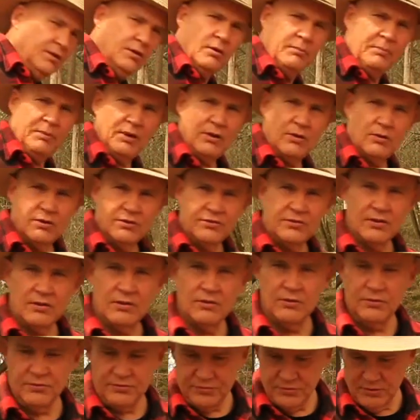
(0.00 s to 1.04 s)
You know, because the
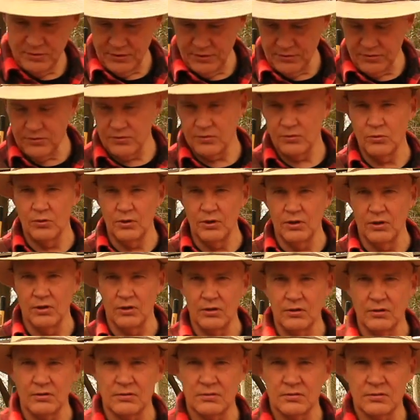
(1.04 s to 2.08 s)
looser the
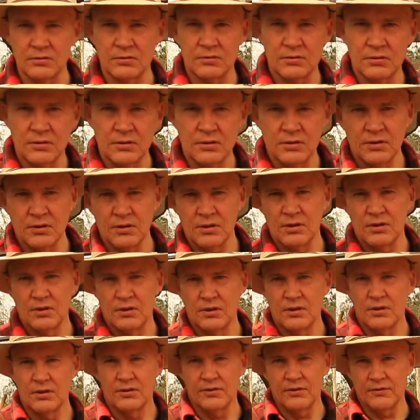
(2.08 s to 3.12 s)
soil,
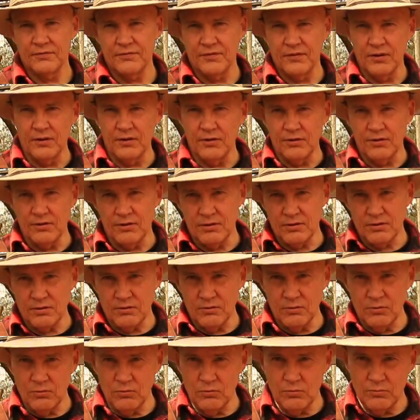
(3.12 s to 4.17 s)
the further
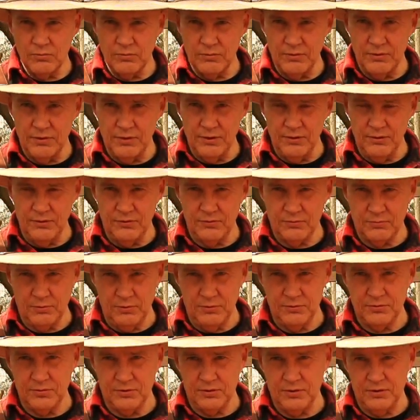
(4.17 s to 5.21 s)
those
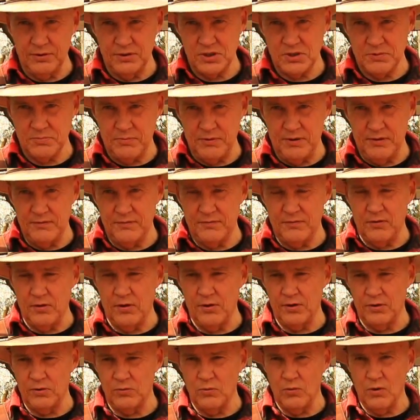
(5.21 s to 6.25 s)
roots are going to spread
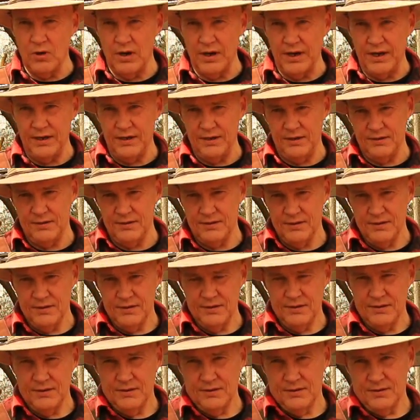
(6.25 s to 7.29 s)
far and wide, and
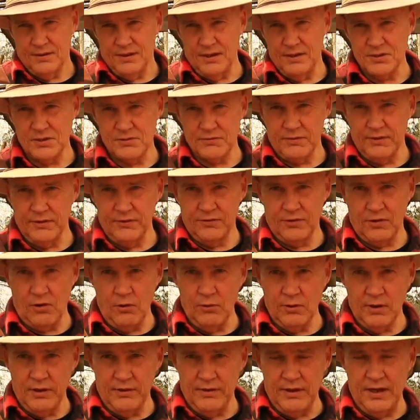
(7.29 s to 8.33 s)
as a
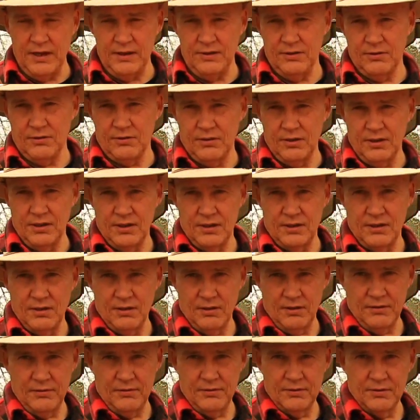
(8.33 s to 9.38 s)
result of that, you're going to get
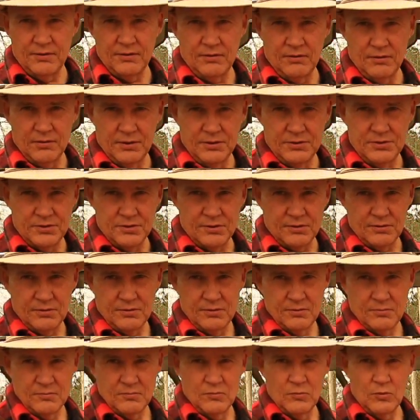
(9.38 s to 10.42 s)
healthier, larger,
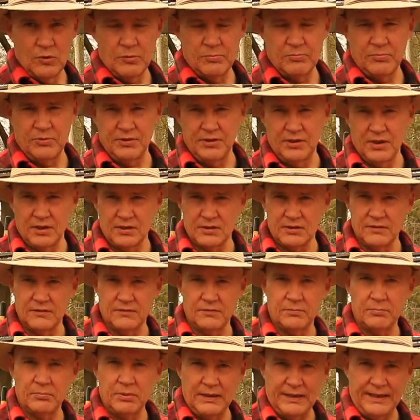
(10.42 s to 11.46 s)
more
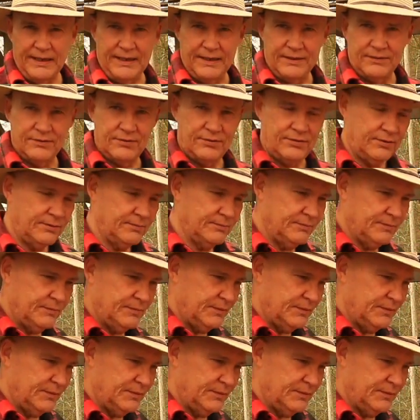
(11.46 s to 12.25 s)
productive plants.